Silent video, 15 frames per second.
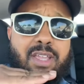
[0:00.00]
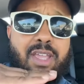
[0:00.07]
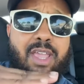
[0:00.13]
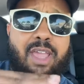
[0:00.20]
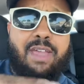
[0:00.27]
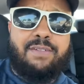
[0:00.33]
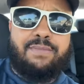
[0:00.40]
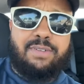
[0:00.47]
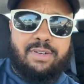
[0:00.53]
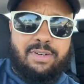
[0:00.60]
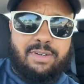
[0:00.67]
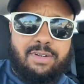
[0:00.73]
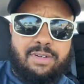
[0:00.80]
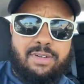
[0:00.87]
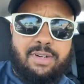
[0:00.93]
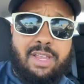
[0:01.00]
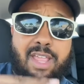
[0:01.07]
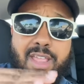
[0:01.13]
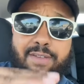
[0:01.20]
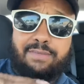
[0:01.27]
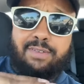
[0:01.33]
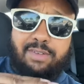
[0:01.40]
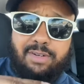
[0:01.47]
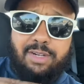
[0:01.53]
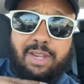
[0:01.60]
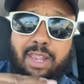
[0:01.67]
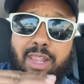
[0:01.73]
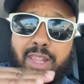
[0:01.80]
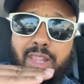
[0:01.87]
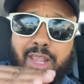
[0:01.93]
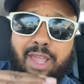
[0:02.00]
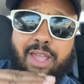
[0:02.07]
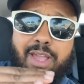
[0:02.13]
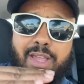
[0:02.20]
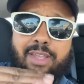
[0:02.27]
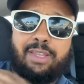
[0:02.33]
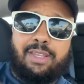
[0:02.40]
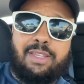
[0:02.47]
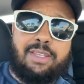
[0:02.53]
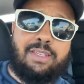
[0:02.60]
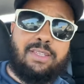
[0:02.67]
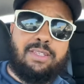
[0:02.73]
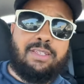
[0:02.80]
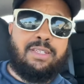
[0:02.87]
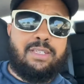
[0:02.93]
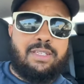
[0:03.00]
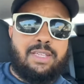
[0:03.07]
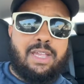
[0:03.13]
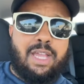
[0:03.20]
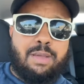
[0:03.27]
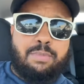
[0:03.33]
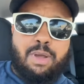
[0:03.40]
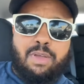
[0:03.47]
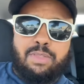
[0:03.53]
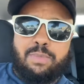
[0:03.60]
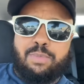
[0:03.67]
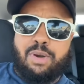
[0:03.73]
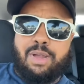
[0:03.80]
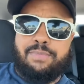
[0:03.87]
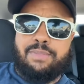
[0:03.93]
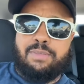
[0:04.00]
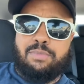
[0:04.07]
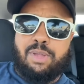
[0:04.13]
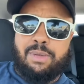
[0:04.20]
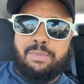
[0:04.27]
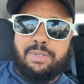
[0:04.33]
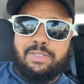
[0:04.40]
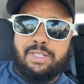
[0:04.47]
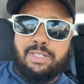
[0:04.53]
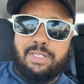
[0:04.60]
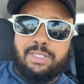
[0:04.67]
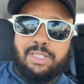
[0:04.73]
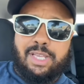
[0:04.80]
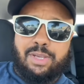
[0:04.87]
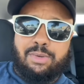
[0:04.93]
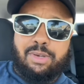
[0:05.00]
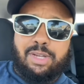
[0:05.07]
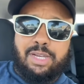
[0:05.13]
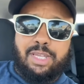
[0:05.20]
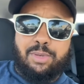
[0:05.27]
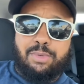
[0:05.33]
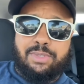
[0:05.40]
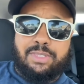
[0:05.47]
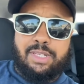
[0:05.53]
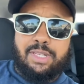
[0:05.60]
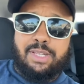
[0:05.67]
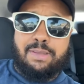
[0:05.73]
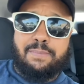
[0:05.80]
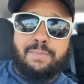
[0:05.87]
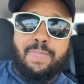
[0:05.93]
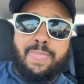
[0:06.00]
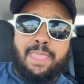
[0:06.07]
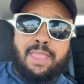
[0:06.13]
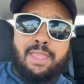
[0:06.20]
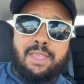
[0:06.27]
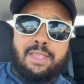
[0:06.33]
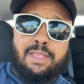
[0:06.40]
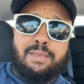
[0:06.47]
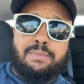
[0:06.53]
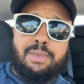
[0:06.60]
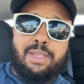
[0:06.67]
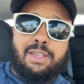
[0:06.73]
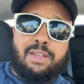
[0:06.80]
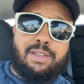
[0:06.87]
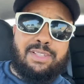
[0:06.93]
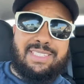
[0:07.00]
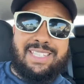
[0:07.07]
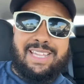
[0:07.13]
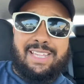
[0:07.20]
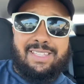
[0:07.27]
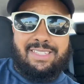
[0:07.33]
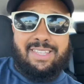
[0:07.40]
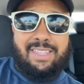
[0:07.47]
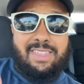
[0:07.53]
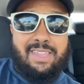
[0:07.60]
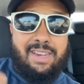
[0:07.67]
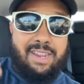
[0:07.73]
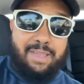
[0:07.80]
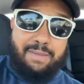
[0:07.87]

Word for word: ever, ever lie about the Prophet Muhammad sallallahu alaihi wasallam because the hadith that I